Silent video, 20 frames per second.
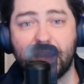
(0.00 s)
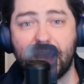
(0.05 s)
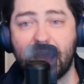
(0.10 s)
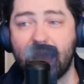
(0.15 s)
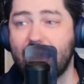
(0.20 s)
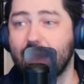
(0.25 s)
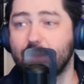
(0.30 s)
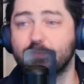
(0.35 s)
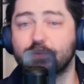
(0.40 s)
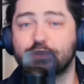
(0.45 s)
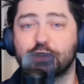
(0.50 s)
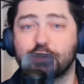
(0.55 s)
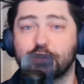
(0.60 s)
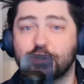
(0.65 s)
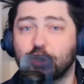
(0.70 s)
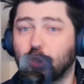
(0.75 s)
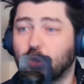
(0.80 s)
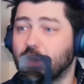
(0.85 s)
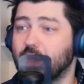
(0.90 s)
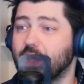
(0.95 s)

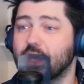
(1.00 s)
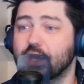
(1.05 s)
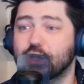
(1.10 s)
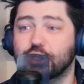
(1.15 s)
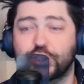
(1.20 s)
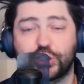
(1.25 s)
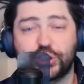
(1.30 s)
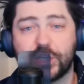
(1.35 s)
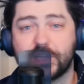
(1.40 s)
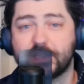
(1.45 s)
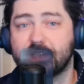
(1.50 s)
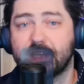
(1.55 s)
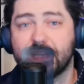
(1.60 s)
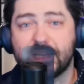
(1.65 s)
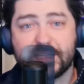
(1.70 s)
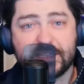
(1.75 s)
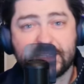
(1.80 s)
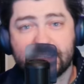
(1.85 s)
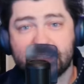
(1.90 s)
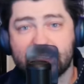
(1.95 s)
Absolutely just
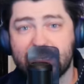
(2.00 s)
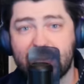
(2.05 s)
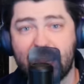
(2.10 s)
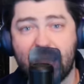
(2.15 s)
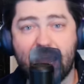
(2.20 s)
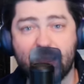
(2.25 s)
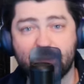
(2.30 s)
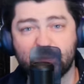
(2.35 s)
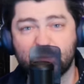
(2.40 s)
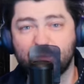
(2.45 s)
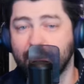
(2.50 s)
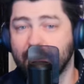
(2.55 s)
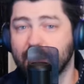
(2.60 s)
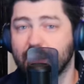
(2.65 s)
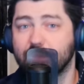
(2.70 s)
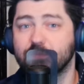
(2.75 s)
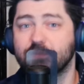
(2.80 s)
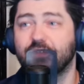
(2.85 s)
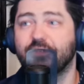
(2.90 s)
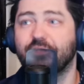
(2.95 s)
snaps, becomes